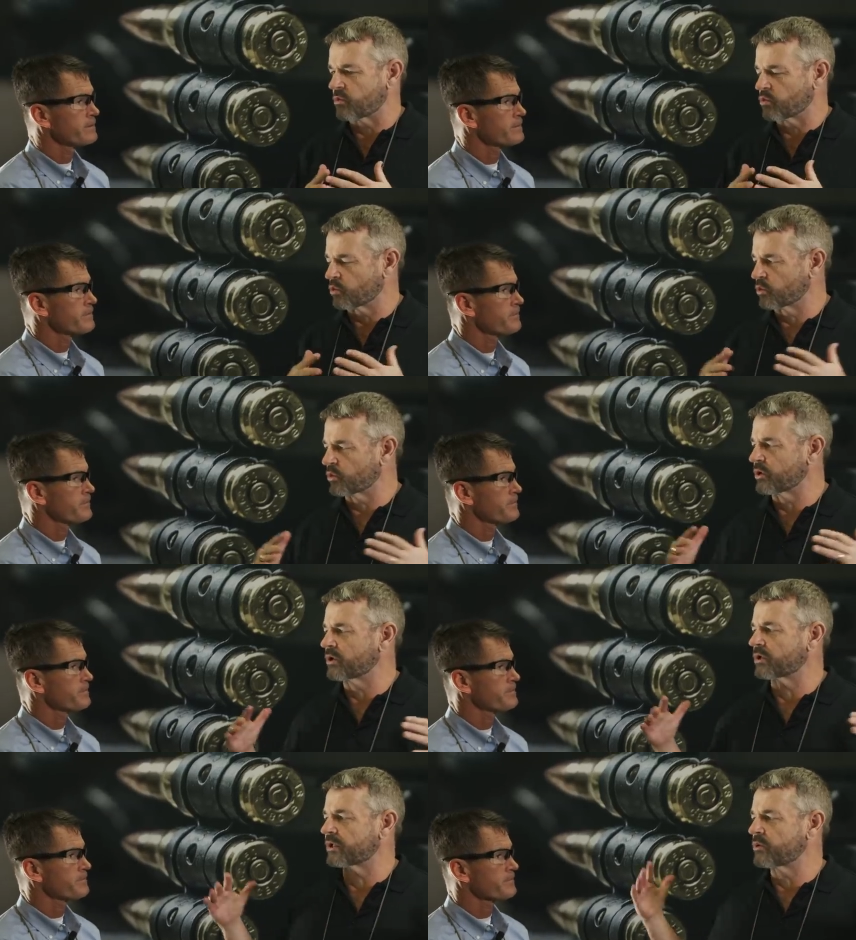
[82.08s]
Speaker 1: a
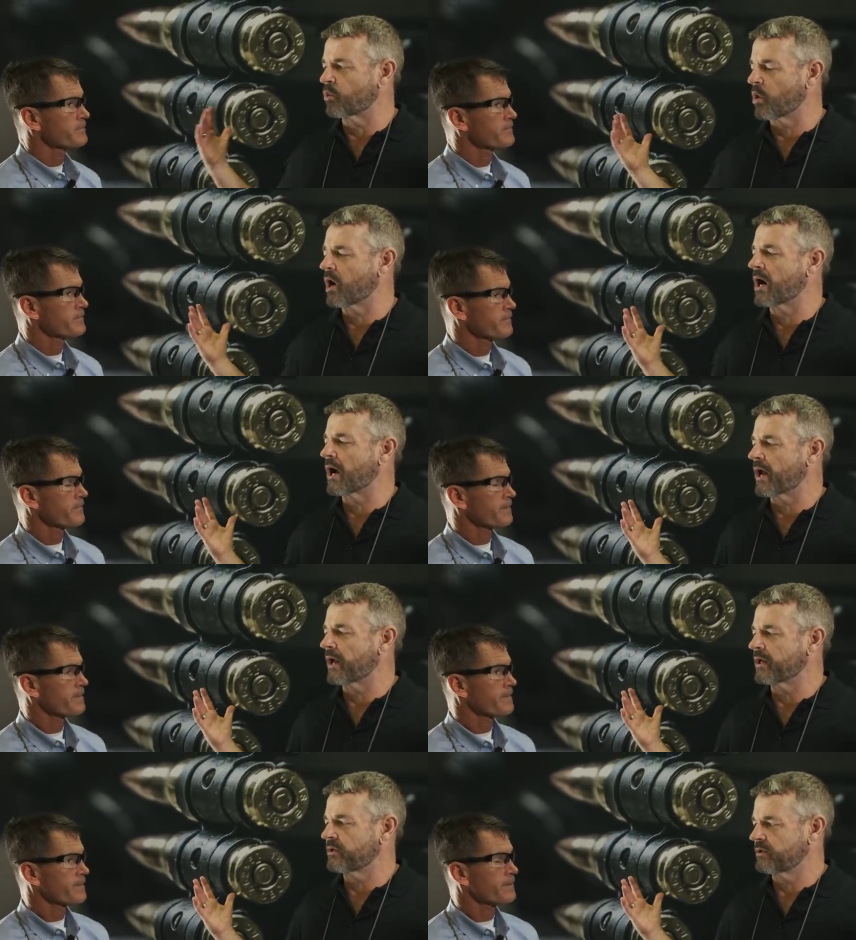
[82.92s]
really
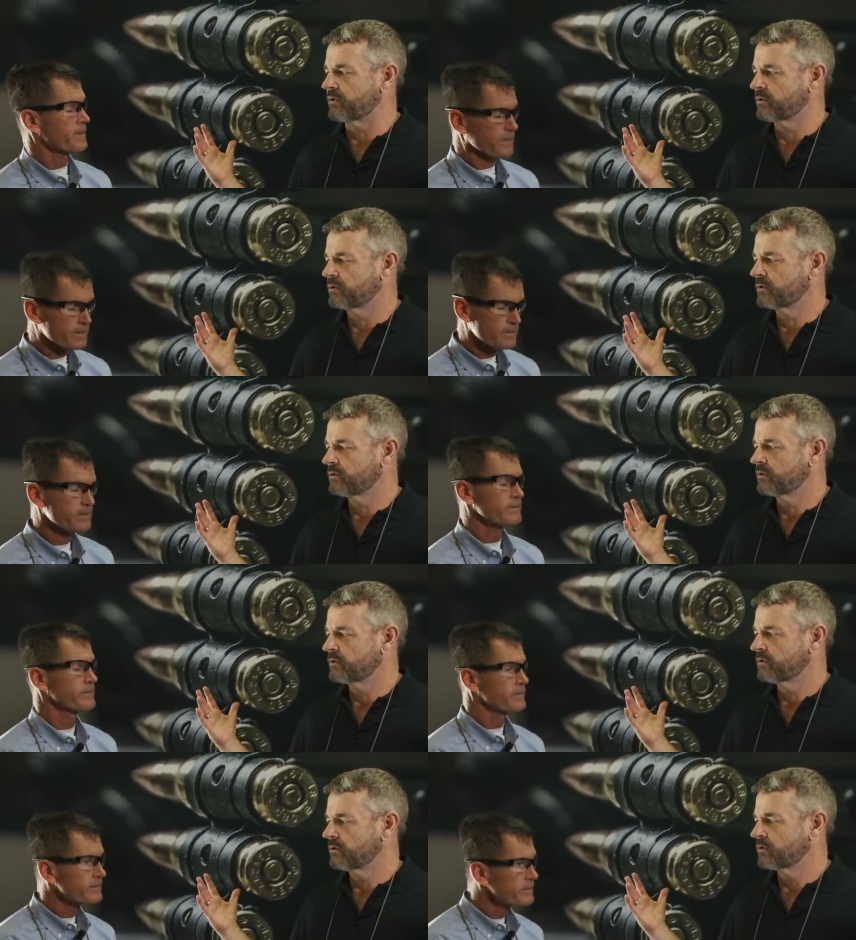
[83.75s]
wide
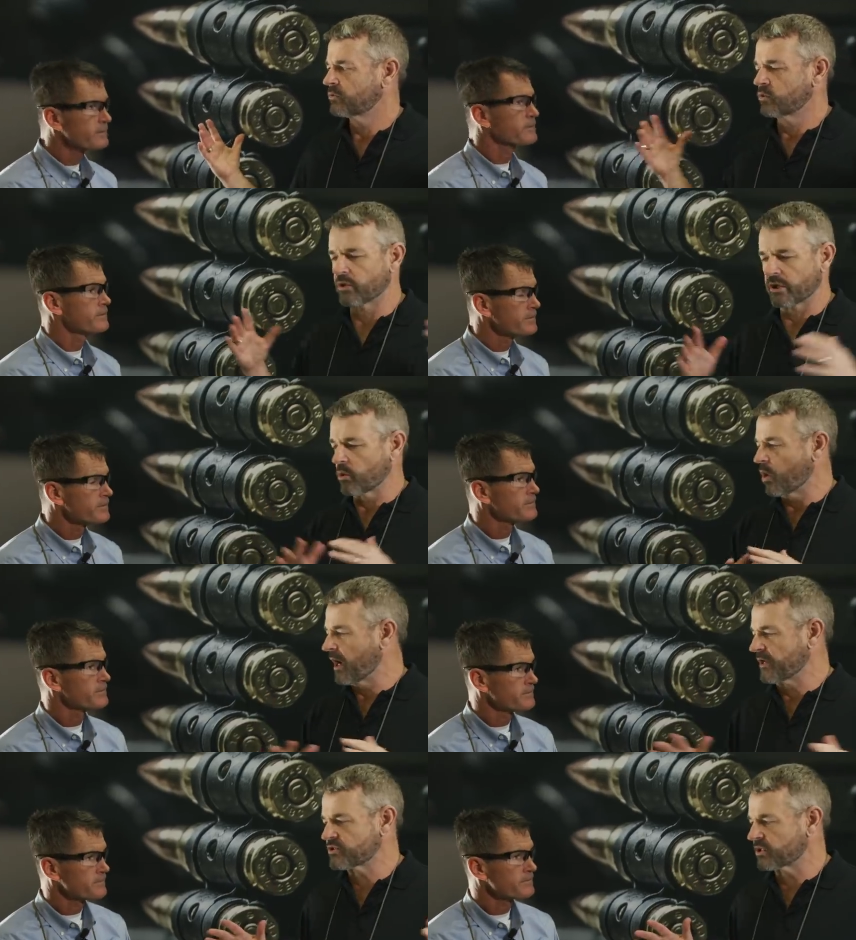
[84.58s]
really
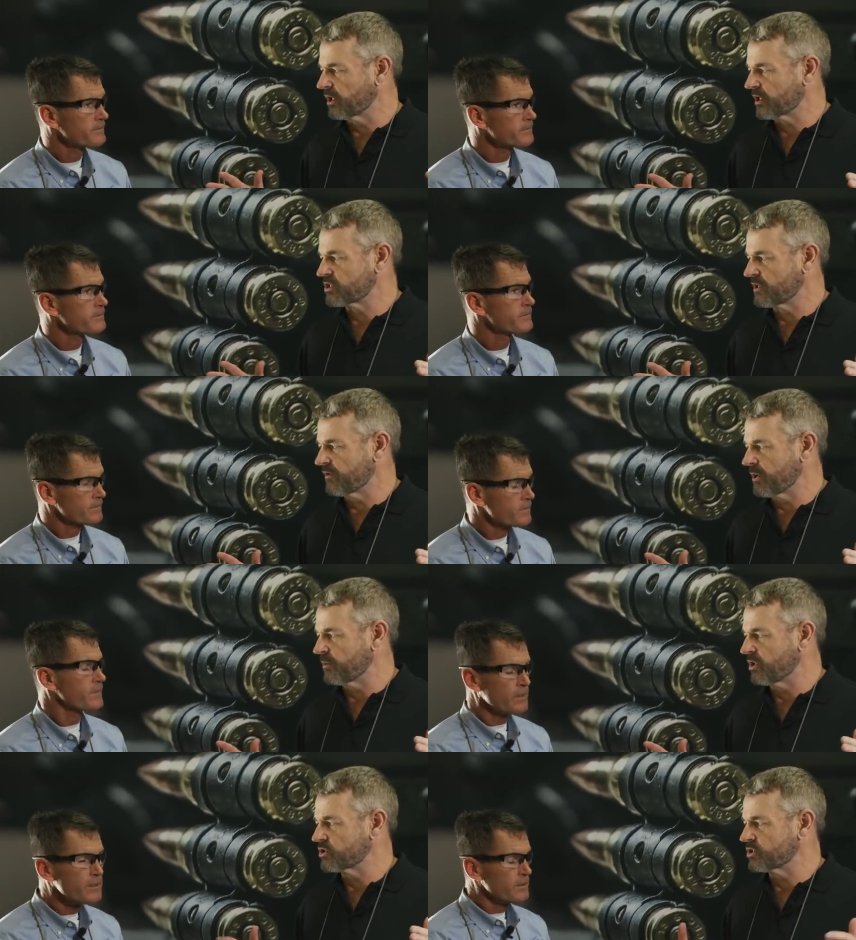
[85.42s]
wide selection of
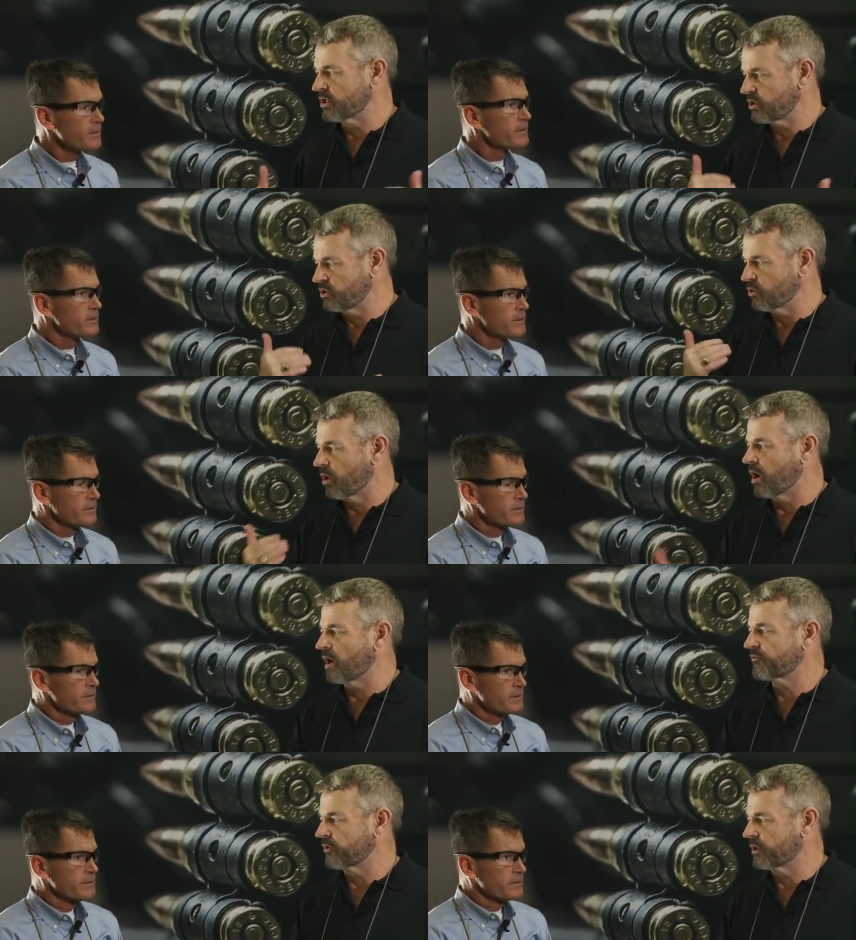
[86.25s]
ammunition that you
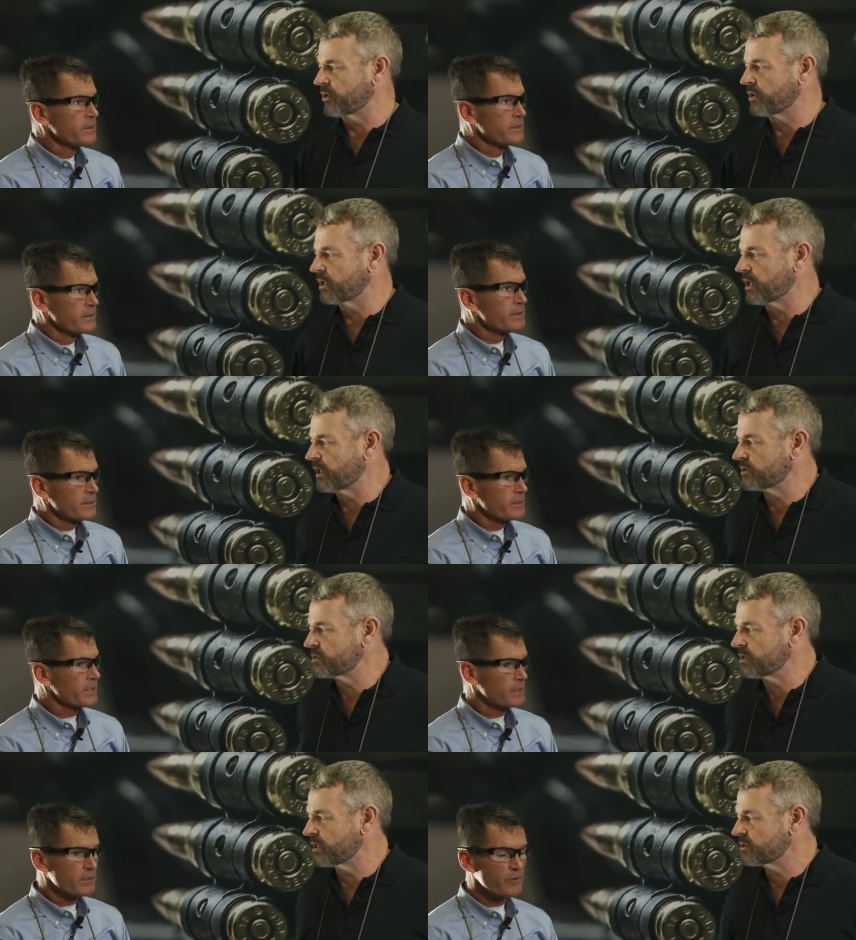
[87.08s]
offer here in the United
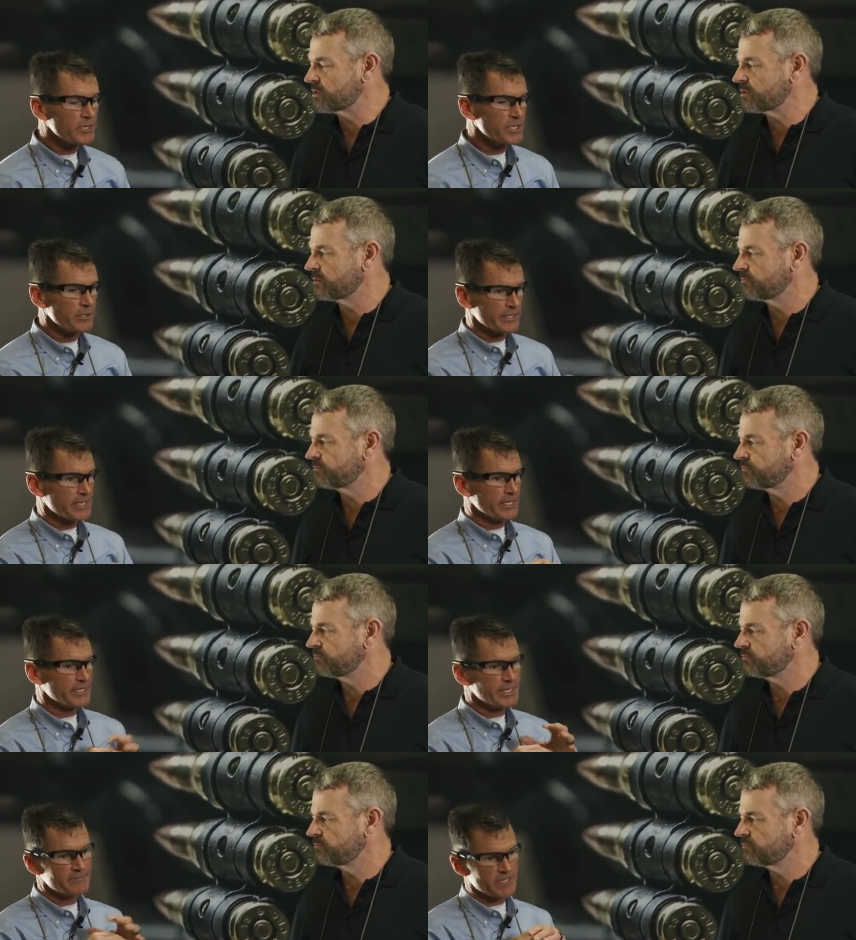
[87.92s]
States.
Speaker 2: We do. It,
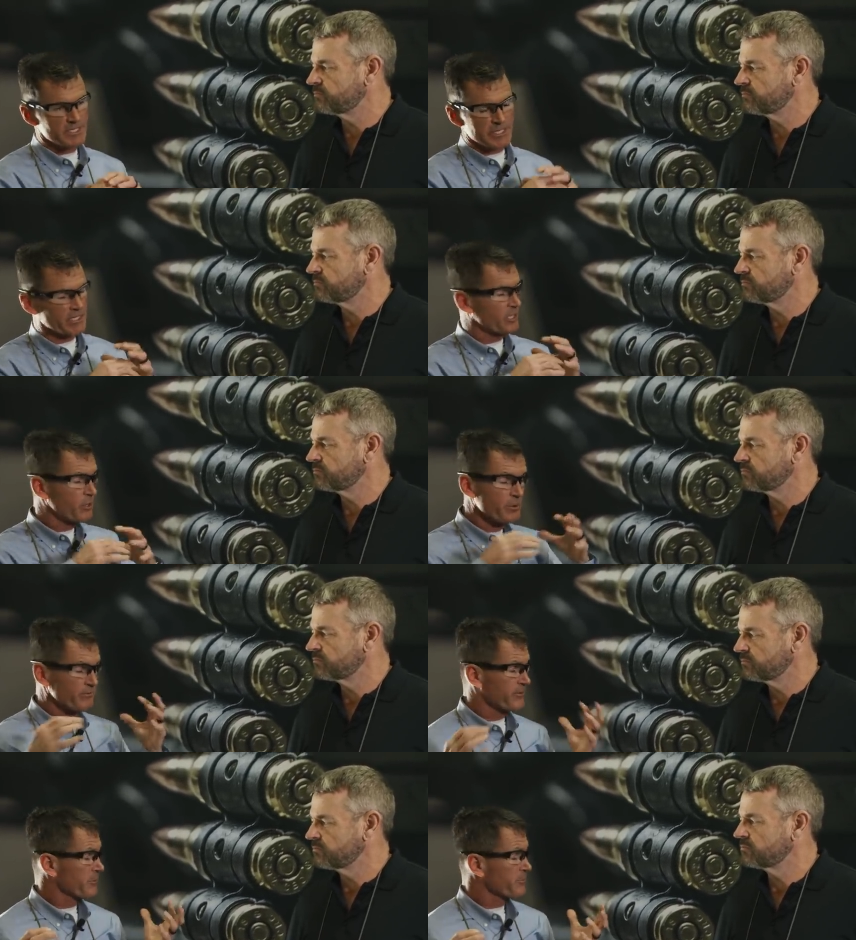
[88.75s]
it gives us a global
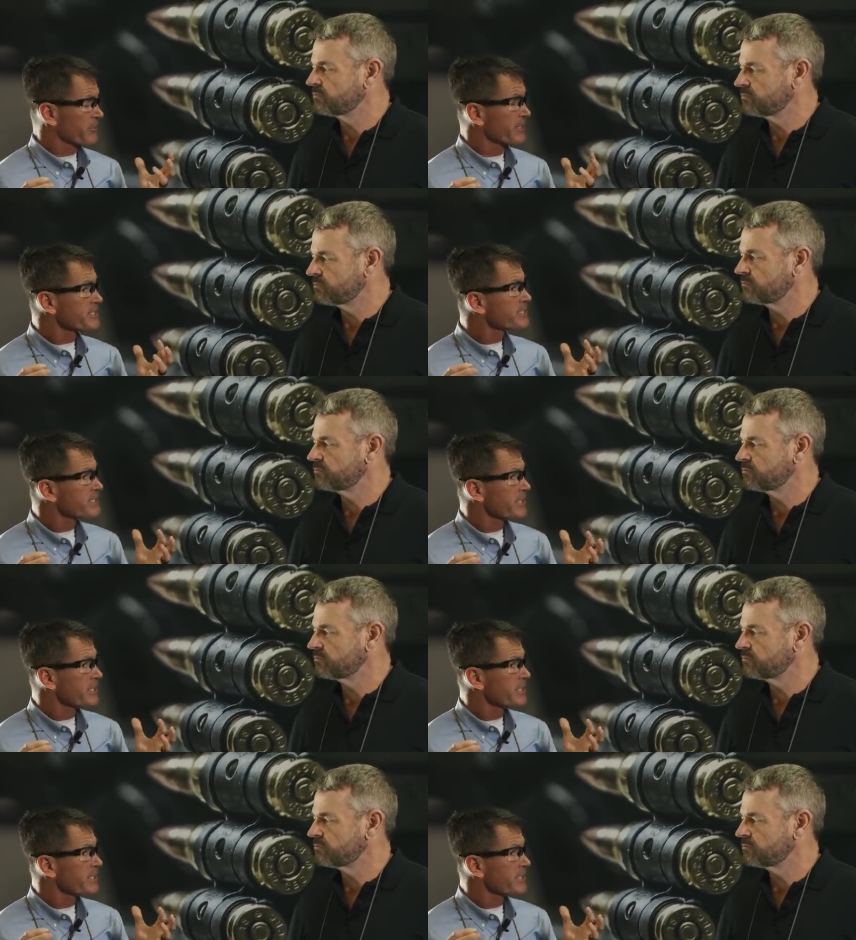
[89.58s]
footprint,